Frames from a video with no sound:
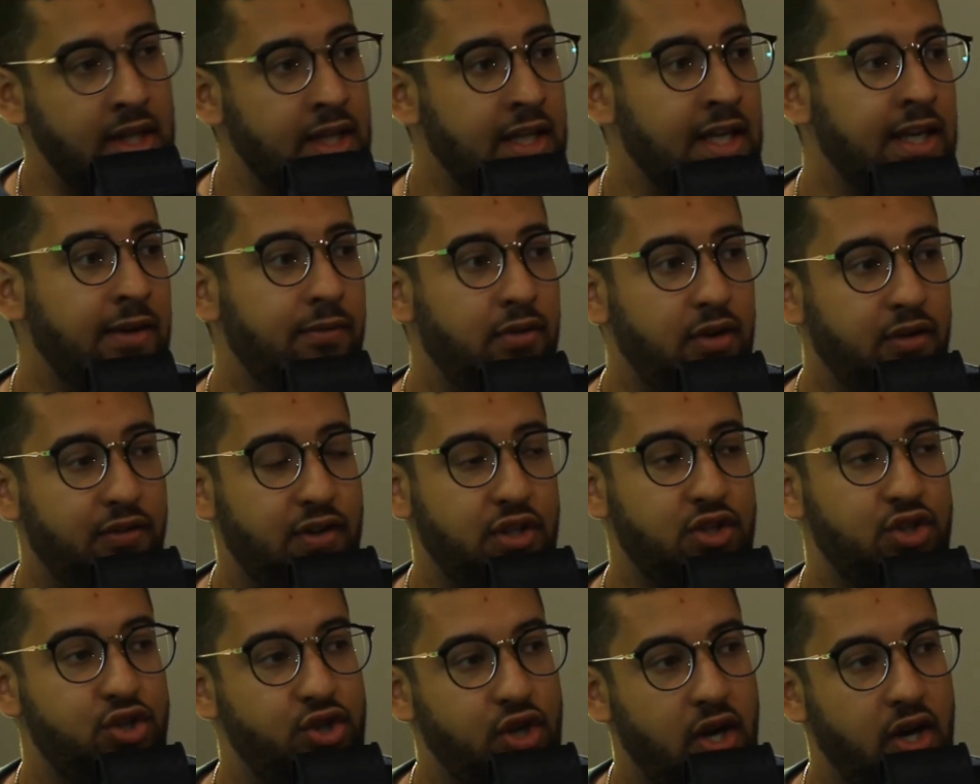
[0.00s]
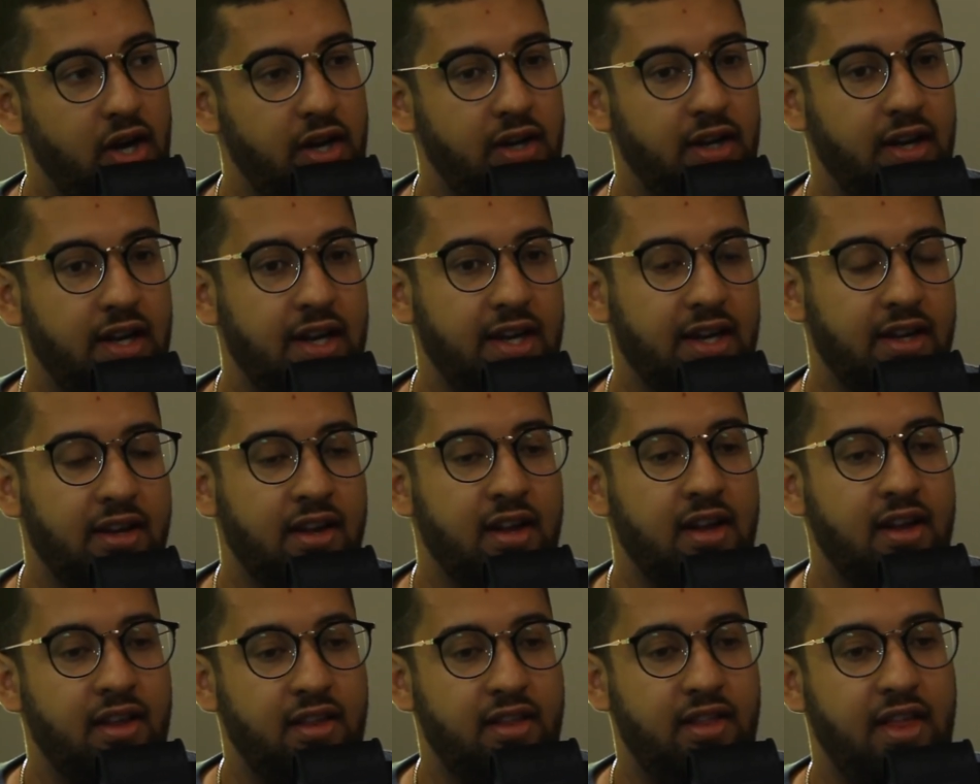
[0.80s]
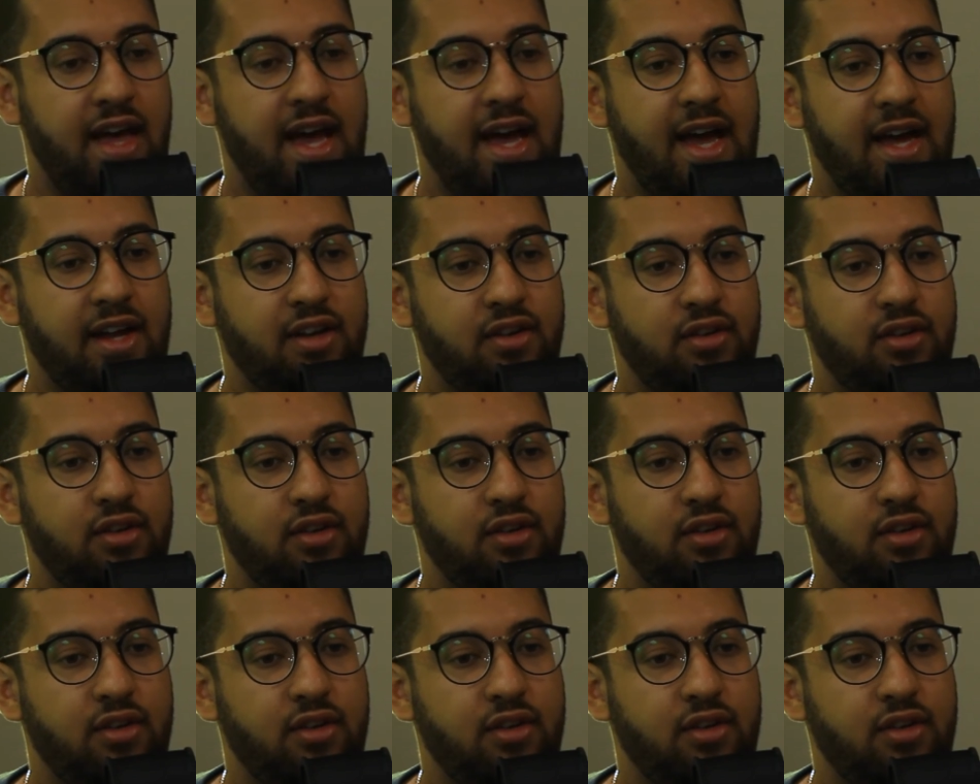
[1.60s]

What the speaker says: even if it's journaling. That